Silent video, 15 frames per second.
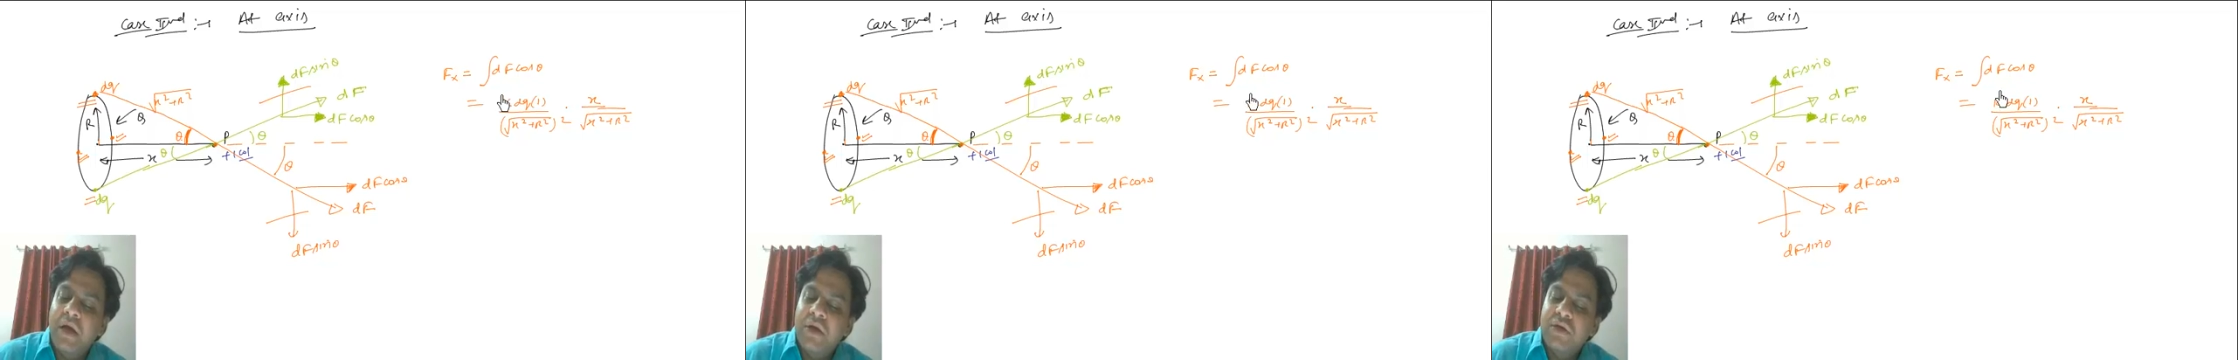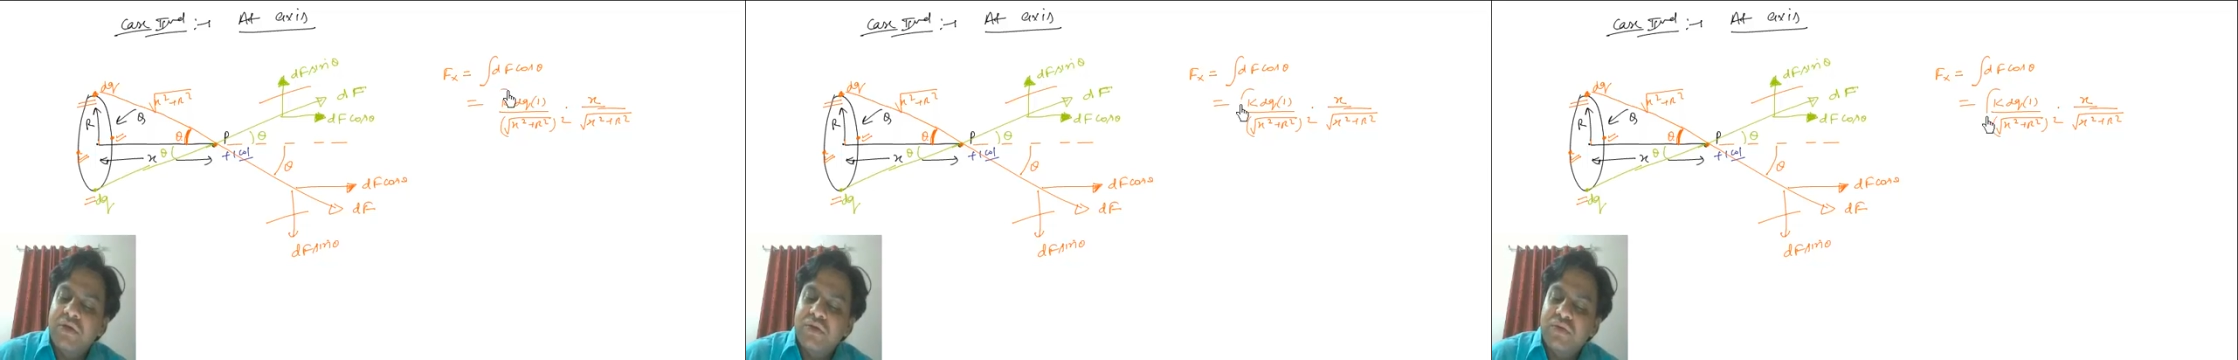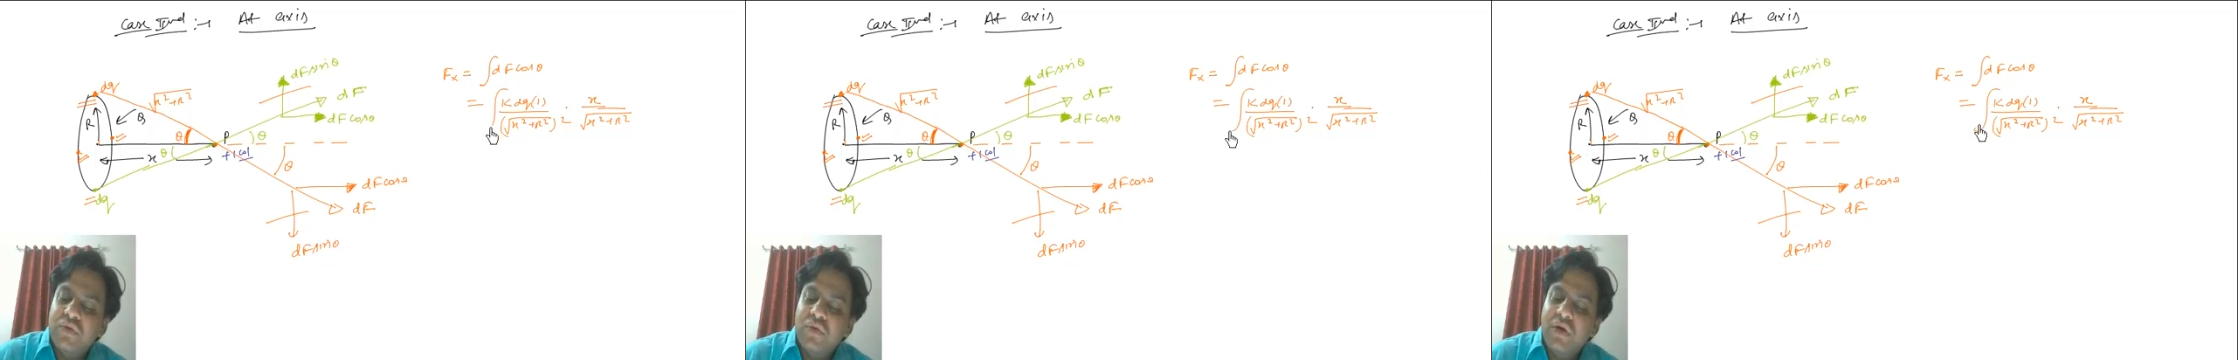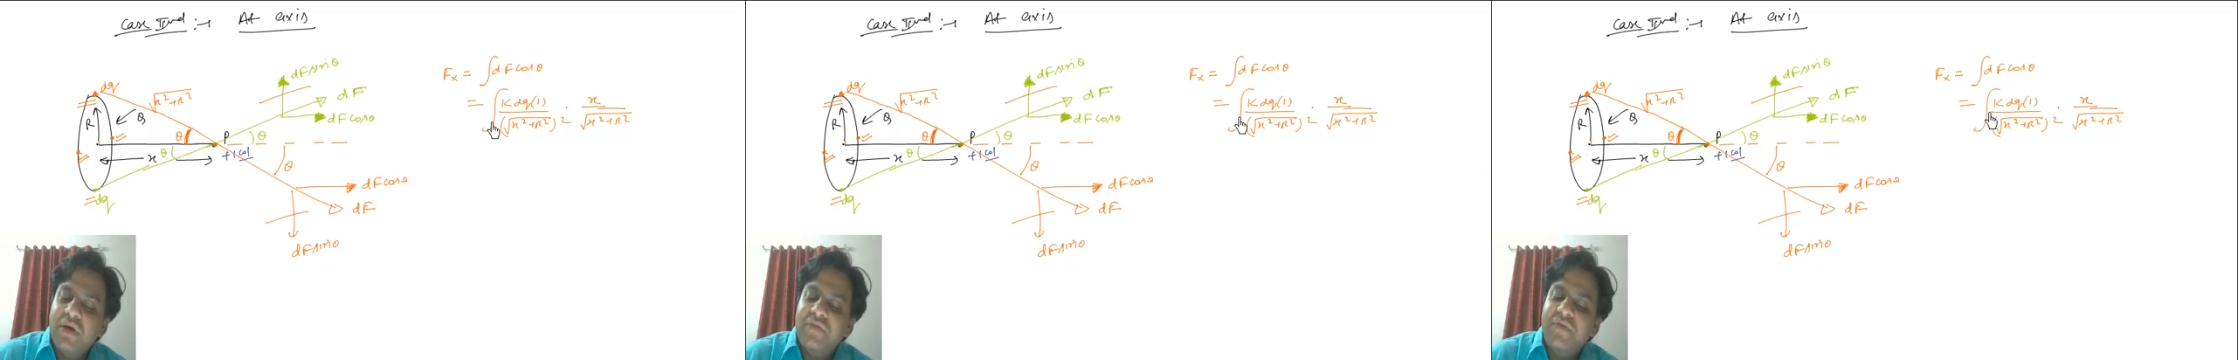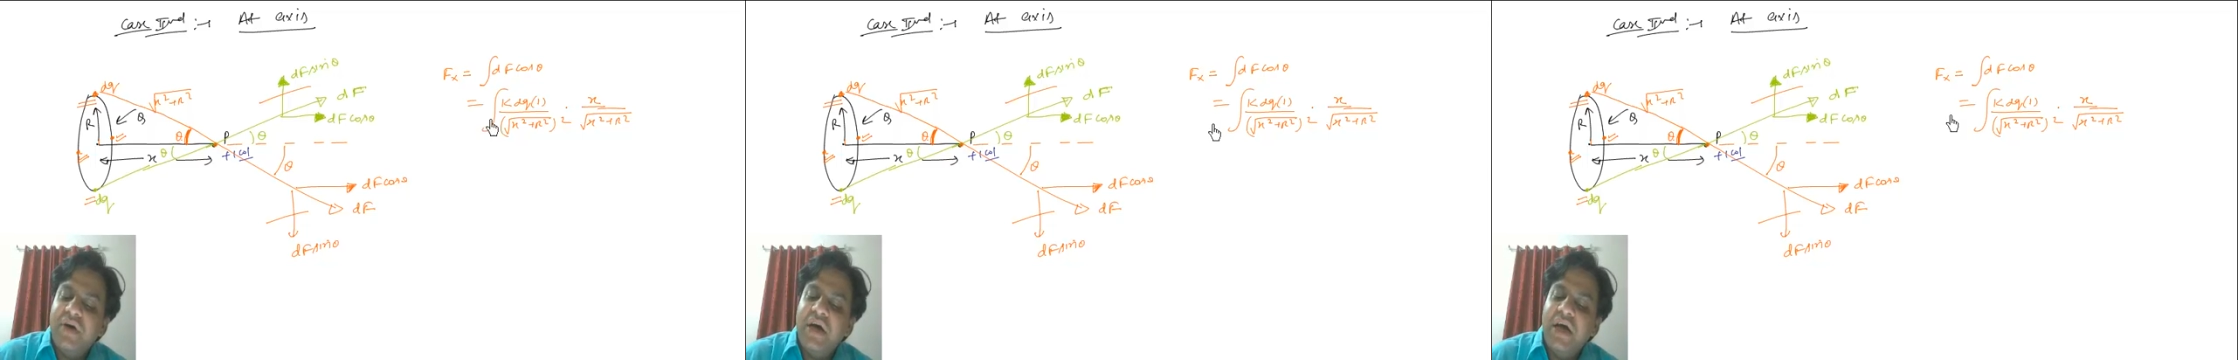So
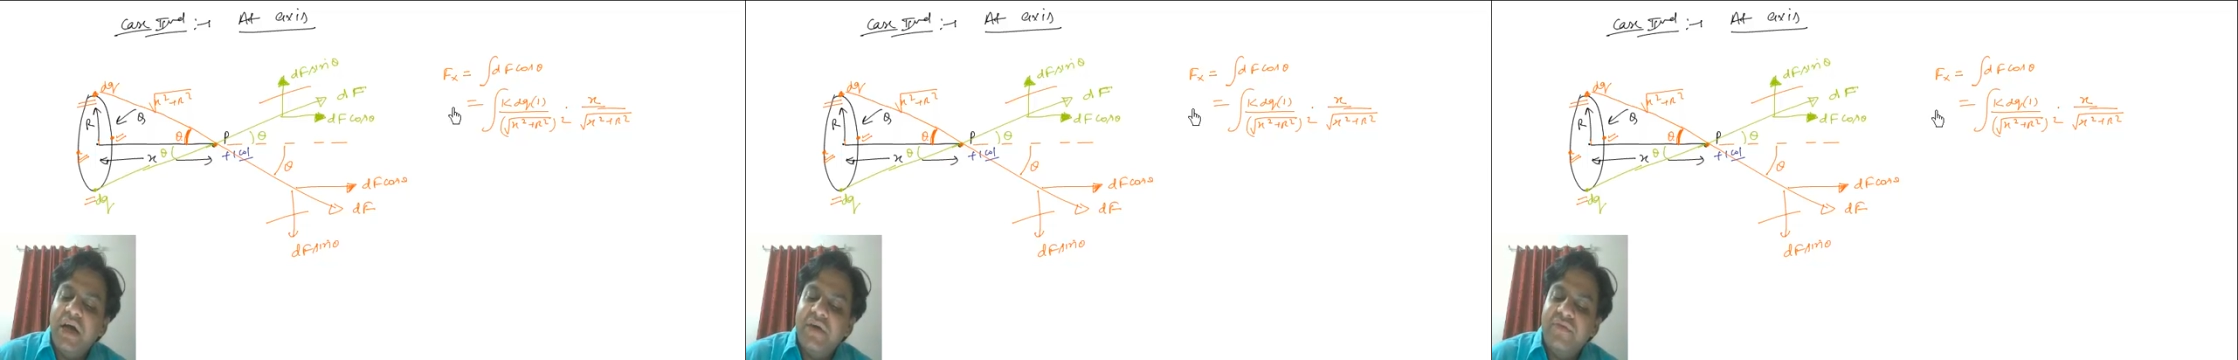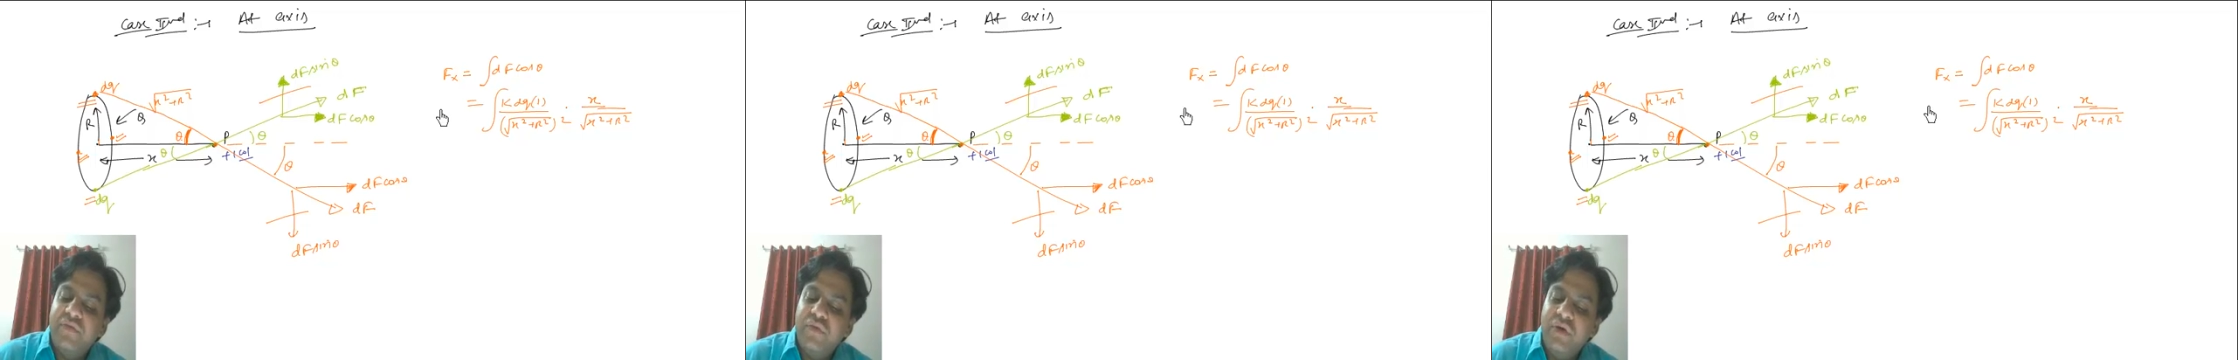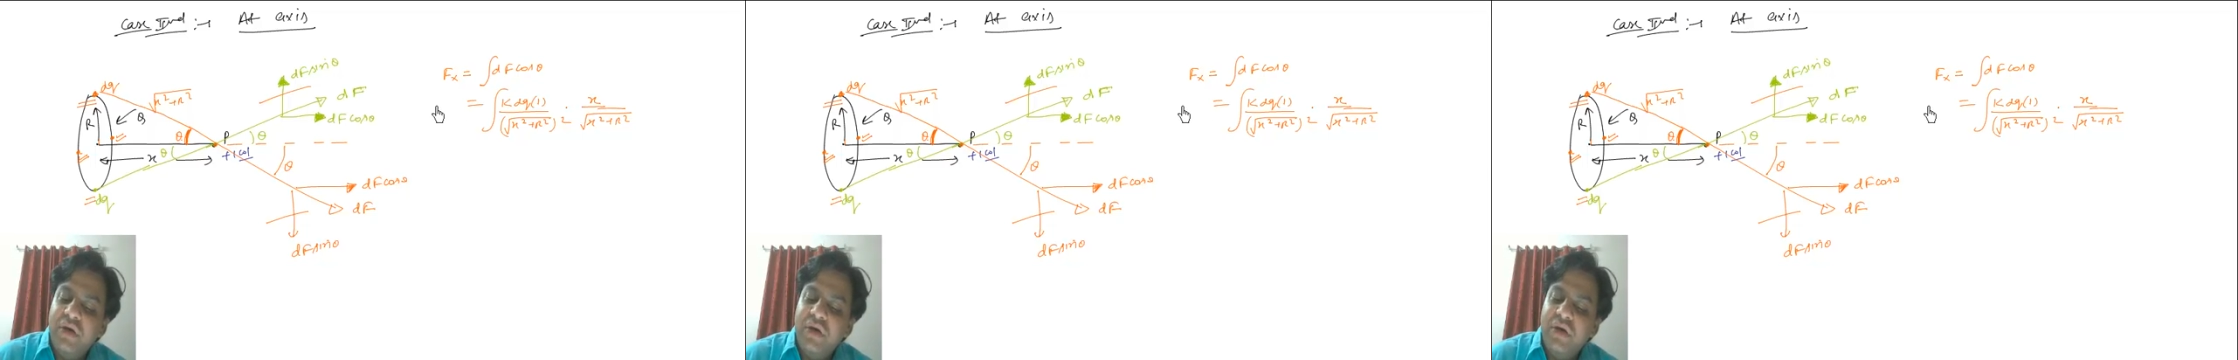if I have to